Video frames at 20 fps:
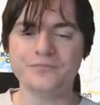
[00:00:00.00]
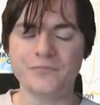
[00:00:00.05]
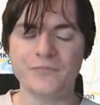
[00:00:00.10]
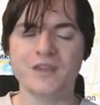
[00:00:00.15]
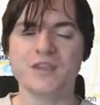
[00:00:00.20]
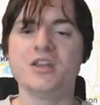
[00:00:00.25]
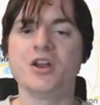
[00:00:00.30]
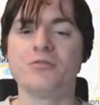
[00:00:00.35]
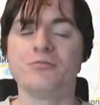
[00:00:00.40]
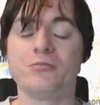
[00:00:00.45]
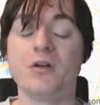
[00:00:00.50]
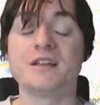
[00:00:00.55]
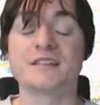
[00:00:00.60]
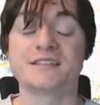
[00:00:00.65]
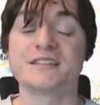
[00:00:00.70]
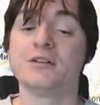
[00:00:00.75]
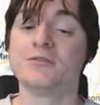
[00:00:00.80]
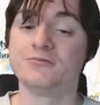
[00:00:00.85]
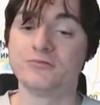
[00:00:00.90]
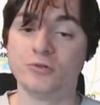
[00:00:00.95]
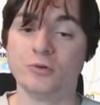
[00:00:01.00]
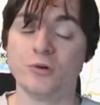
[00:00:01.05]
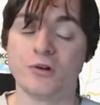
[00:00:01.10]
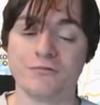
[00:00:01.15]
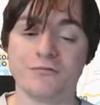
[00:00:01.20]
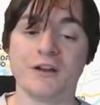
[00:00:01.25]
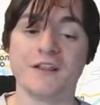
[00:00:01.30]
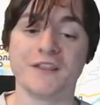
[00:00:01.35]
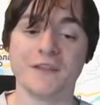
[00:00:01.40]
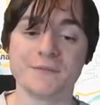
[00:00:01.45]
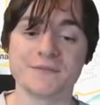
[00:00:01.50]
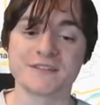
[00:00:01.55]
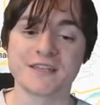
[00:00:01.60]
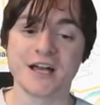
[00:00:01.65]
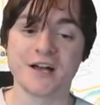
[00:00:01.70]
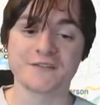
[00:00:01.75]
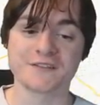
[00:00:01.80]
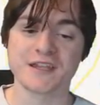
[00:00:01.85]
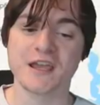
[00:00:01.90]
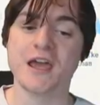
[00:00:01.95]
you know, a self-rule of running
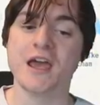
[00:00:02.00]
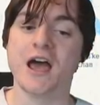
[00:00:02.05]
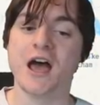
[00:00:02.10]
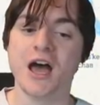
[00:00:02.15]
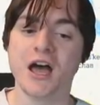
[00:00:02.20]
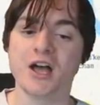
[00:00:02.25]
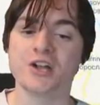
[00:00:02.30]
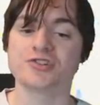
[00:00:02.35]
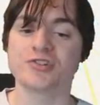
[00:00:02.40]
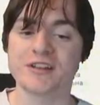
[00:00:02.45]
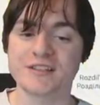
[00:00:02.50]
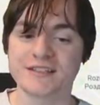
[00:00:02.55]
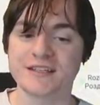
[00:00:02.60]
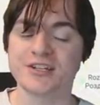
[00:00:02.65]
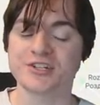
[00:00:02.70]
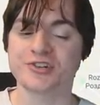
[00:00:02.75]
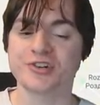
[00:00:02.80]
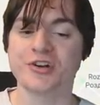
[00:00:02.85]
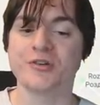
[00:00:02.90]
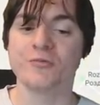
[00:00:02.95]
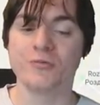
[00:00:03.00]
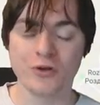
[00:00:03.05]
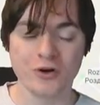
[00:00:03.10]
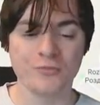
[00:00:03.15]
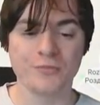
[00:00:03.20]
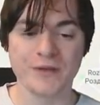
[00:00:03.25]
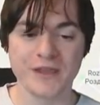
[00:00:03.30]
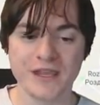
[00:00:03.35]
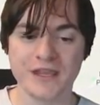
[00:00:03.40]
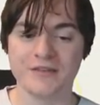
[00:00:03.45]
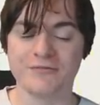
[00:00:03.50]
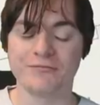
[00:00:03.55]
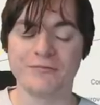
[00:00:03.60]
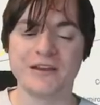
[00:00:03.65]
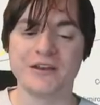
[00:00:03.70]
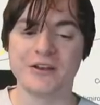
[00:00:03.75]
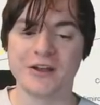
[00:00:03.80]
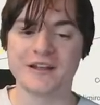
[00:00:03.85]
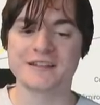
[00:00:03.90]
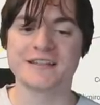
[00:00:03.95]
themselves. Transnistria will be
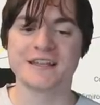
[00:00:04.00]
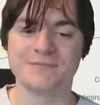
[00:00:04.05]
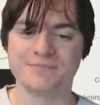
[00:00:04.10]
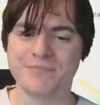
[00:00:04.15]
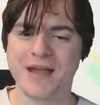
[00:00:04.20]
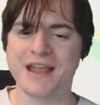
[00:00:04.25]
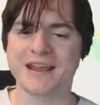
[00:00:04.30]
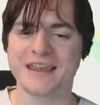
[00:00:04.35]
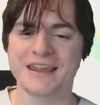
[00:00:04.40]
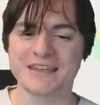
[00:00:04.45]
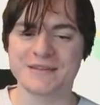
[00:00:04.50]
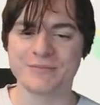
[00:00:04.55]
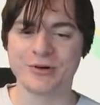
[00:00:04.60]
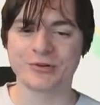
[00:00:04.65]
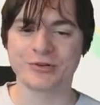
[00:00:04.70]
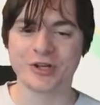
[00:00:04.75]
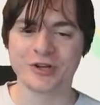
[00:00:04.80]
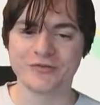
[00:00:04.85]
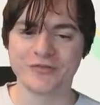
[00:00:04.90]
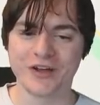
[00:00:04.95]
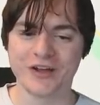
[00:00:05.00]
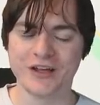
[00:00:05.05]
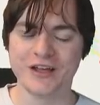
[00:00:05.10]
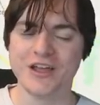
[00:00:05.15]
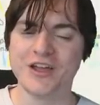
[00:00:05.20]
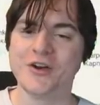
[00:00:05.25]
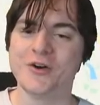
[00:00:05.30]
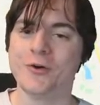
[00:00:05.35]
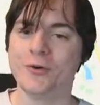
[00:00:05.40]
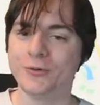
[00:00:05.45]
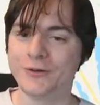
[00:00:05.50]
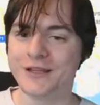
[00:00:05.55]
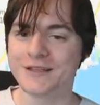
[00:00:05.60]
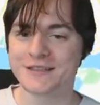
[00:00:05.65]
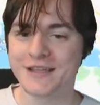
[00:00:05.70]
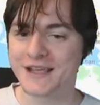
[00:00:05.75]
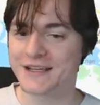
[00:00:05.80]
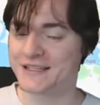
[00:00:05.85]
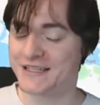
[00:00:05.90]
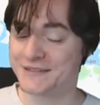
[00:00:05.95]
reunited back into Moldova. All it
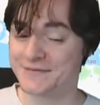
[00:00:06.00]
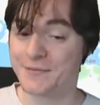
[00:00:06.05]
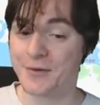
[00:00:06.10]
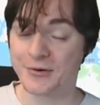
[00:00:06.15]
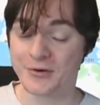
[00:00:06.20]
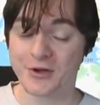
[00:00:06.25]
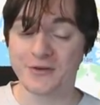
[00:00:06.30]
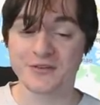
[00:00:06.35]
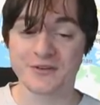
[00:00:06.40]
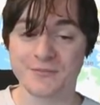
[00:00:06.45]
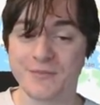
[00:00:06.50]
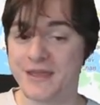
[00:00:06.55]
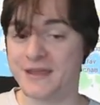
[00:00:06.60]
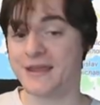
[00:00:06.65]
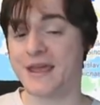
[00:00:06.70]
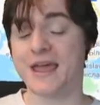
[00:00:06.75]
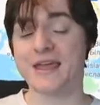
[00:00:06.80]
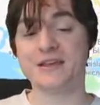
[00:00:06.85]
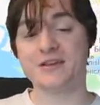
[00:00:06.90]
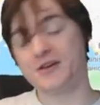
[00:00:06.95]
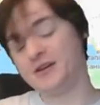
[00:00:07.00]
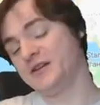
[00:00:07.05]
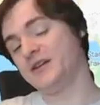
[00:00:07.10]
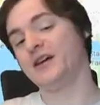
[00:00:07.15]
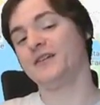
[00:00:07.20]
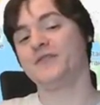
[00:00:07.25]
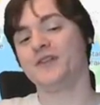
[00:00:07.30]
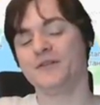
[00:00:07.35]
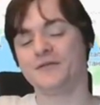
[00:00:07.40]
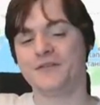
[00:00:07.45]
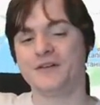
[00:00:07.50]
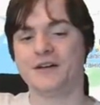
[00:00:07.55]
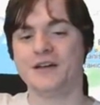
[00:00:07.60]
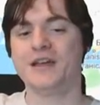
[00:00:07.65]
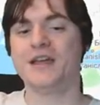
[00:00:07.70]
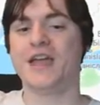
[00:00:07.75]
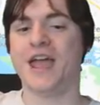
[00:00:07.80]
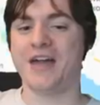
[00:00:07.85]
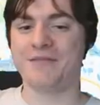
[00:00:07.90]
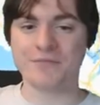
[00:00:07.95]
takes is Moldova to make a good enough offer,
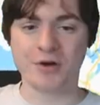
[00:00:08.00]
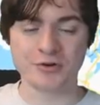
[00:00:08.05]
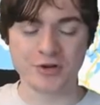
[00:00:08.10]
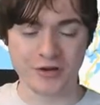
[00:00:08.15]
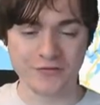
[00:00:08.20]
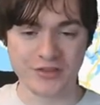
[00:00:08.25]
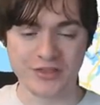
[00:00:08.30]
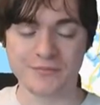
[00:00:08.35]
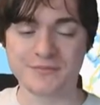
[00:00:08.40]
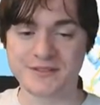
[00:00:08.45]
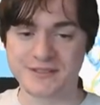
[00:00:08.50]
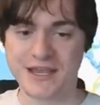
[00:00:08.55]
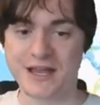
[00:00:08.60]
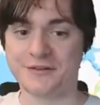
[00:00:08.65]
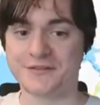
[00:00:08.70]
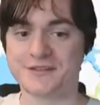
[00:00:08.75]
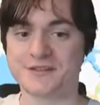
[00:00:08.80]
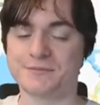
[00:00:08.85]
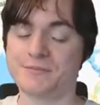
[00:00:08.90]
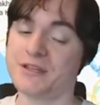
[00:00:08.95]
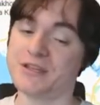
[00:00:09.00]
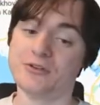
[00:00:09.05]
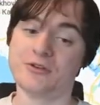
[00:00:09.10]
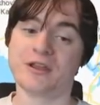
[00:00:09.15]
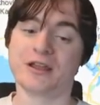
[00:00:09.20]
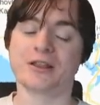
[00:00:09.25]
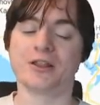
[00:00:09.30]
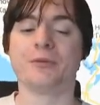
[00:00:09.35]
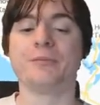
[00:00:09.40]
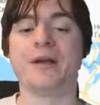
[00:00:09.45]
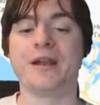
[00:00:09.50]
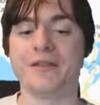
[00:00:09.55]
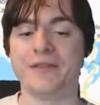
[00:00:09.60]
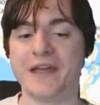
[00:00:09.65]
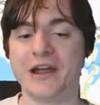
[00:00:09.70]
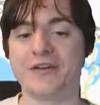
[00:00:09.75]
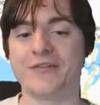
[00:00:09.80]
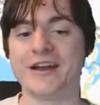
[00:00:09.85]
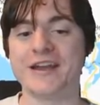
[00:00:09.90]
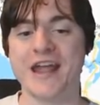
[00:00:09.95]
and Moldova themselves be doing a lot better than they
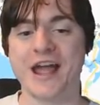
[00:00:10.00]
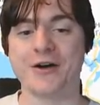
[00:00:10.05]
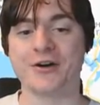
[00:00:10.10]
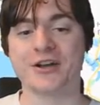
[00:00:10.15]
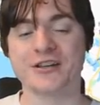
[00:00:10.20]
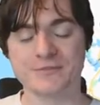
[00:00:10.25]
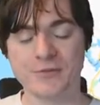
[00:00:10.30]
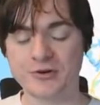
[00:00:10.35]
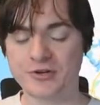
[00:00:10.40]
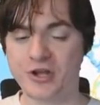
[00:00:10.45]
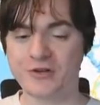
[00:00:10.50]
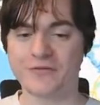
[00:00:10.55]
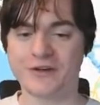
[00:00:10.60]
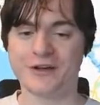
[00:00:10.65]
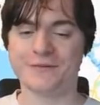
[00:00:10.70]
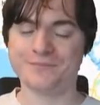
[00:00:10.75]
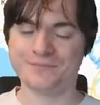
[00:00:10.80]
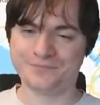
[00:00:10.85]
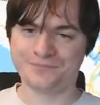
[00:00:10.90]
are right now. Because Moldova